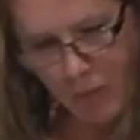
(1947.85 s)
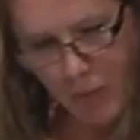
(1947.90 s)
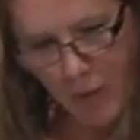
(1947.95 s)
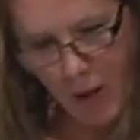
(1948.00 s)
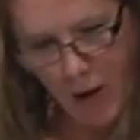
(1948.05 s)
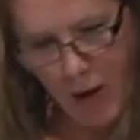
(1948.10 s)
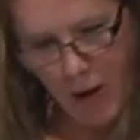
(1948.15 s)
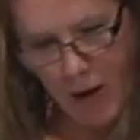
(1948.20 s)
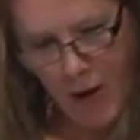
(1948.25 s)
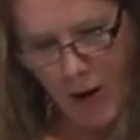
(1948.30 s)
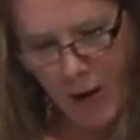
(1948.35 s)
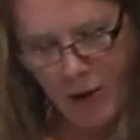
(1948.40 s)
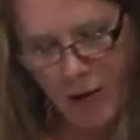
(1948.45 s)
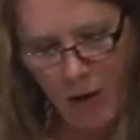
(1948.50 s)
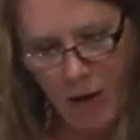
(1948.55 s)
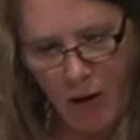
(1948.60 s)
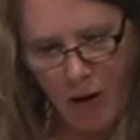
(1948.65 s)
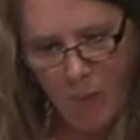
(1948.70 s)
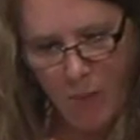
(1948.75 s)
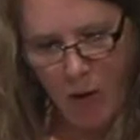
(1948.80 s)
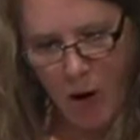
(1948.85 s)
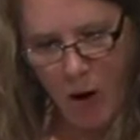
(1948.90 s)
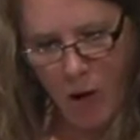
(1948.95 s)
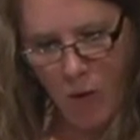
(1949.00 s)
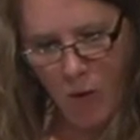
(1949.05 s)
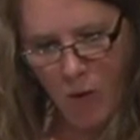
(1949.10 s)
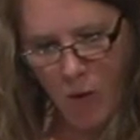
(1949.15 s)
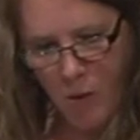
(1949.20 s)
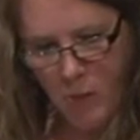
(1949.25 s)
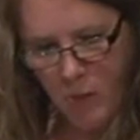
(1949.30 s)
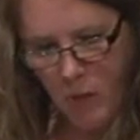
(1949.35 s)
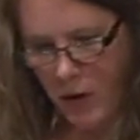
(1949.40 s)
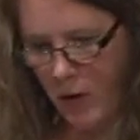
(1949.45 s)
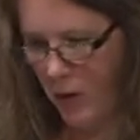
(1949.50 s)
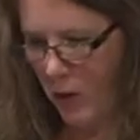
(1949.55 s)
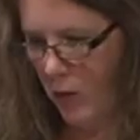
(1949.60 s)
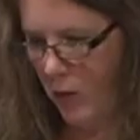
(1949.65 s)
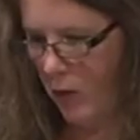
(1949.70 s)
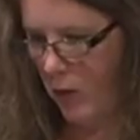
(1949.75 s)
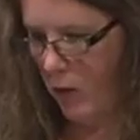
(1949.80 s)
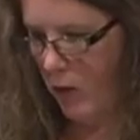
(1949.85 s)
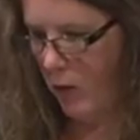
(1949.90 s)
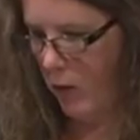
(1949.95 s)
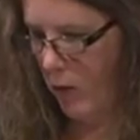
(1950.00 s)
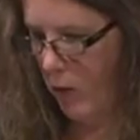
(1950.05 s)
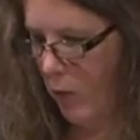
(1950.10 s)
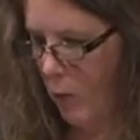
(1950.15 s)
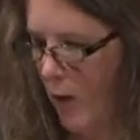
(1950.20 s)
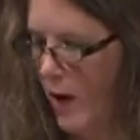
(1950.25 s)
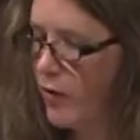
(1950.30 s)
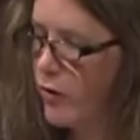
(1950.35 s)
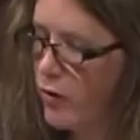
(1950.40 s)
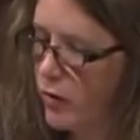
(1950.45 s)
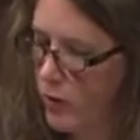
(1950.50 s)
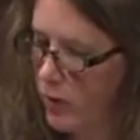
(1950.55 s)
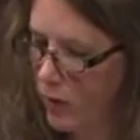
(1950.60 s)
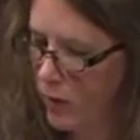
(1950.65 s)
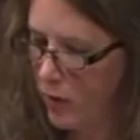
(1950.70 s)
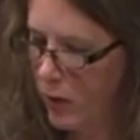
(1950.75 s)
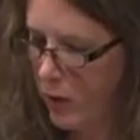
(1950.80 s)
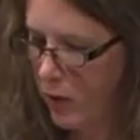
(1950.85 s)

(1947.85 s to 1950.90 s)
And a poem, Western,